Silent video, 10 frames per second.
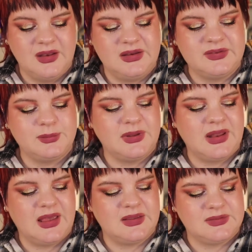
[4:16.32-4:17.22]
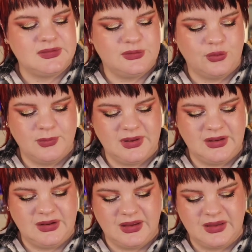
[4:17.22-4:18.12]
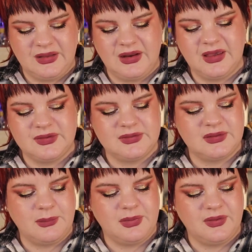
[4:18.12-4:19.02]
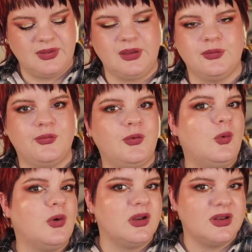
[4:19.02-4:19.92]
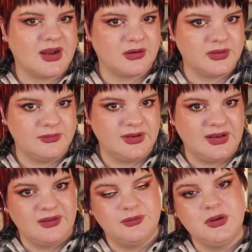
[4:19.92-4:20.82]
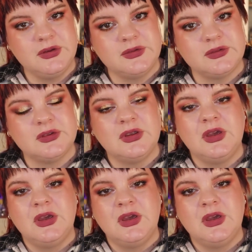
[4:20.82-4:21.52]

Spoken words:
this one has so many, it has, I think, 4 narrative levels.